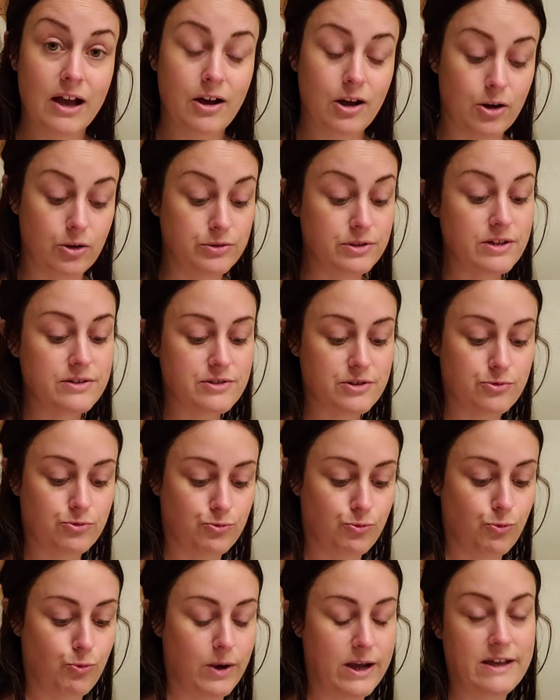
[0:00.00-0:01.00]
Another
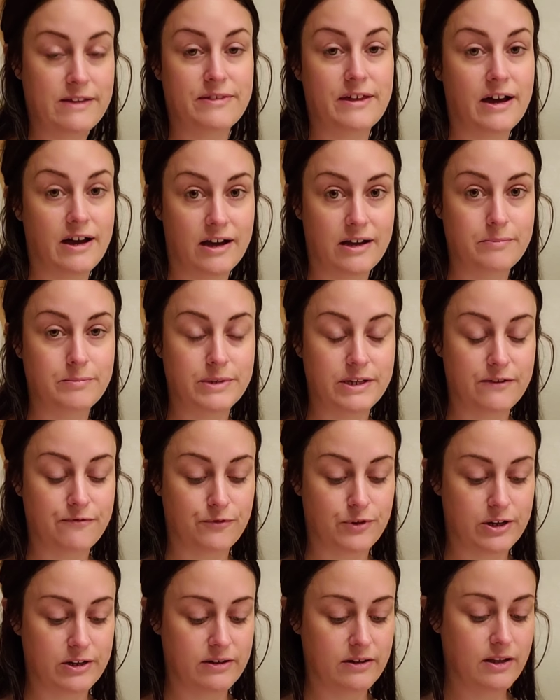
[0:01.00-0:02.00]
way that I'm
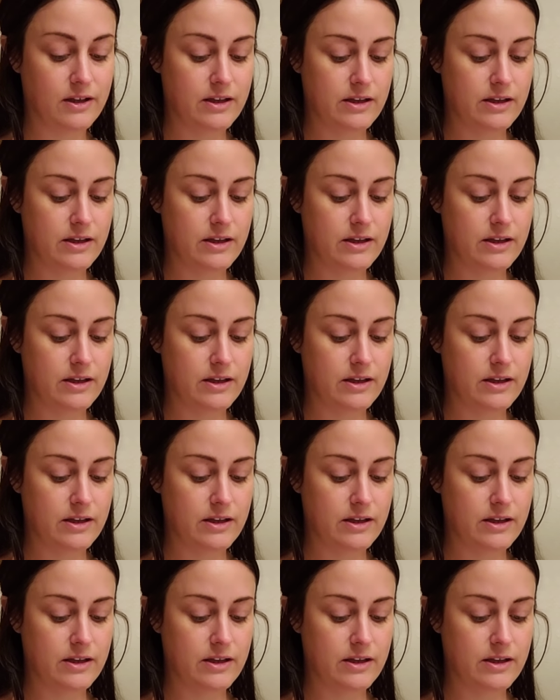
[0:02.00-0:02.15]
different.